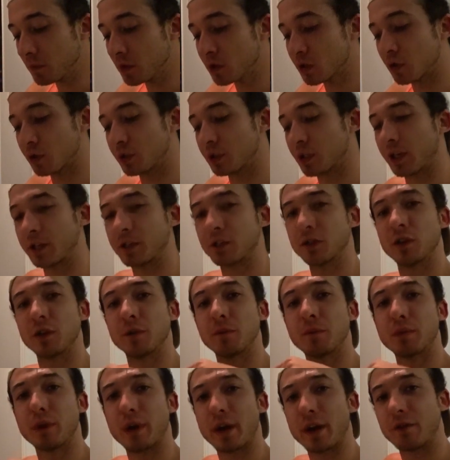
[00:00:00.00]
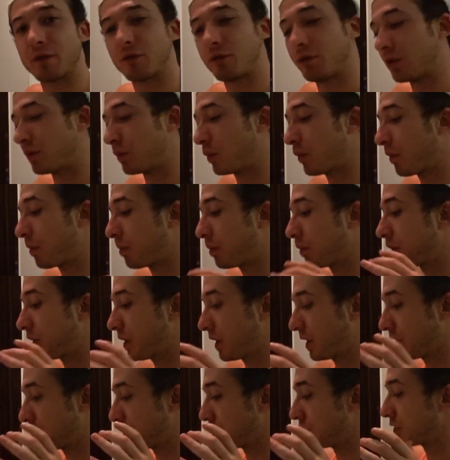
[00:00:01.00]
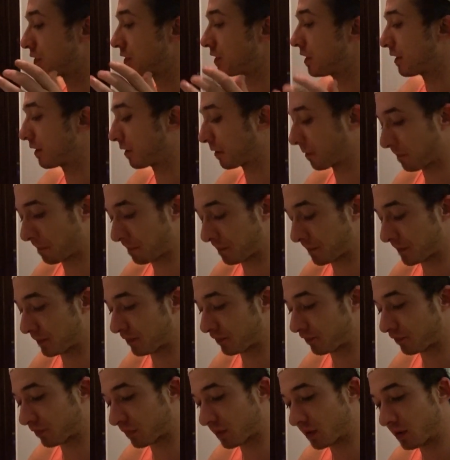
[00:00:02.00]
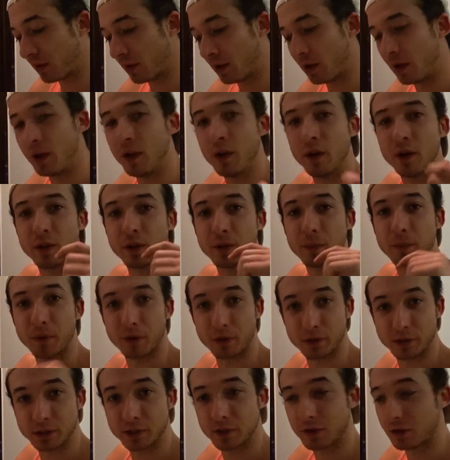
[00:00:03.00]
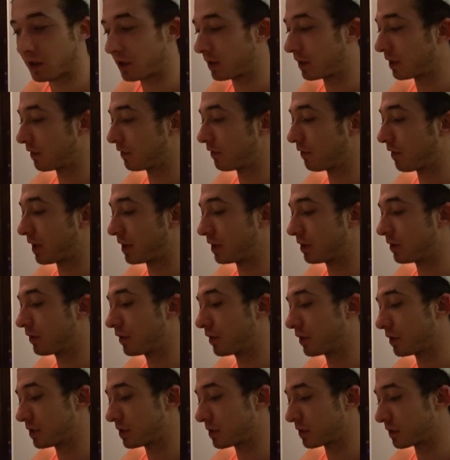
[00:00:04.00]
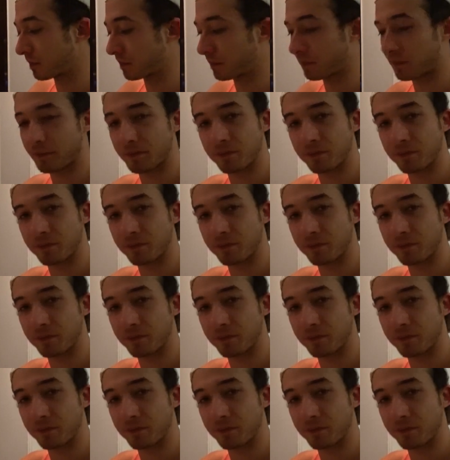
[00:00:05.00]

So it's actually bread filled with potatoes. Like, the person that invented this,